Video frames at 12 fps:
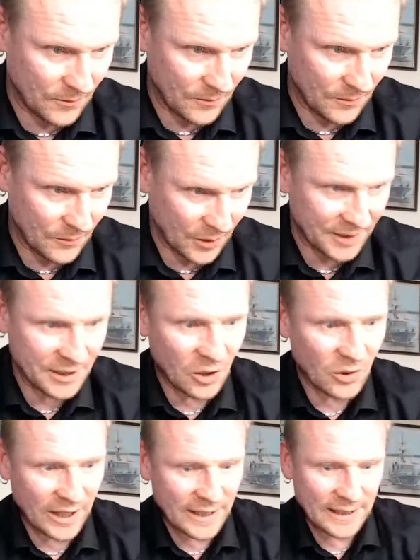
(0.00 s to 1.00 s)
right now,
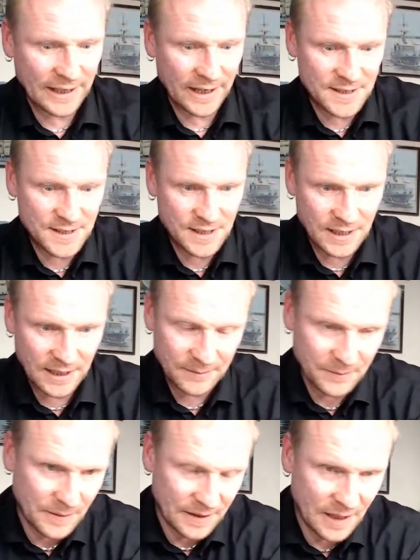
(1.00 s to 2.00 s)
lately, I see
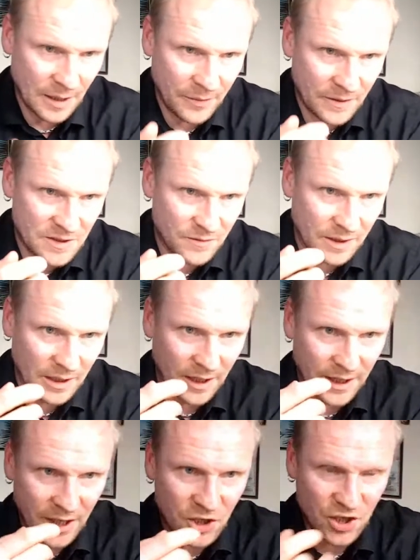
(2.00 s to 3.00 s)
that happens with
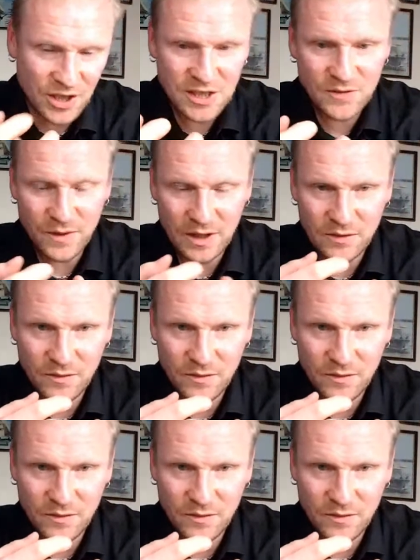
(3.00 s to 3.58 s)
IAGs, with